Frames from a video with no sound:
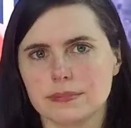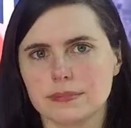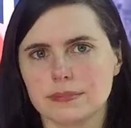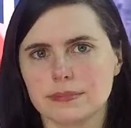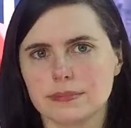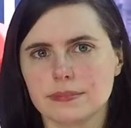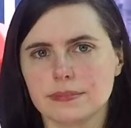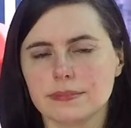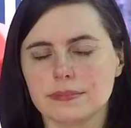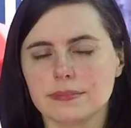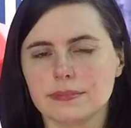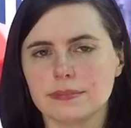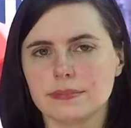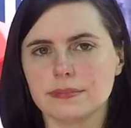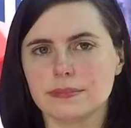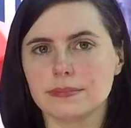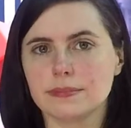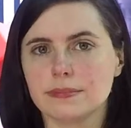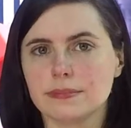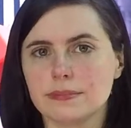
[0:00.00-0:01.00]

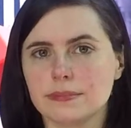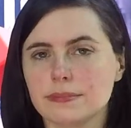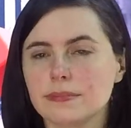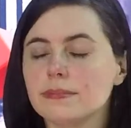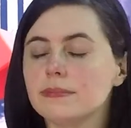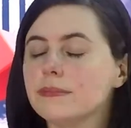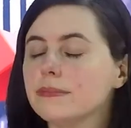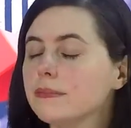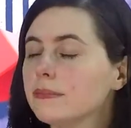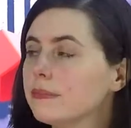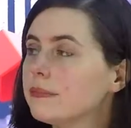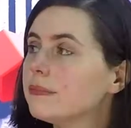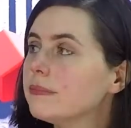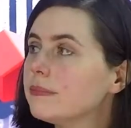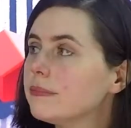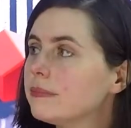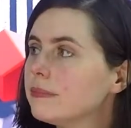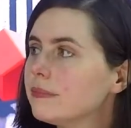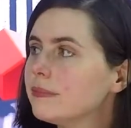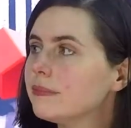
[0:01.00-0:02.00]

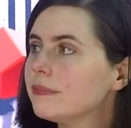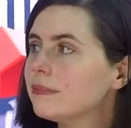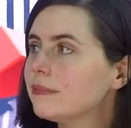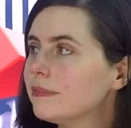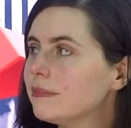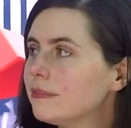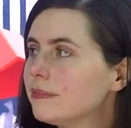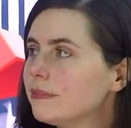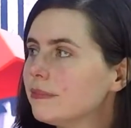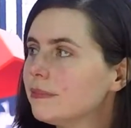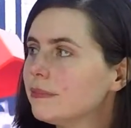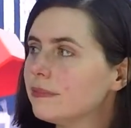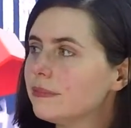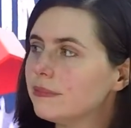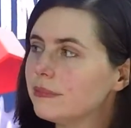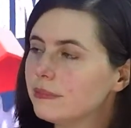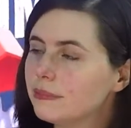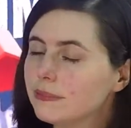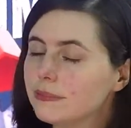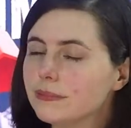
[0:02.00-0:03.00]

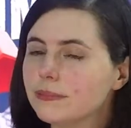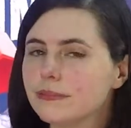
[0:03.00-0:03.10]
The person shown says nothing.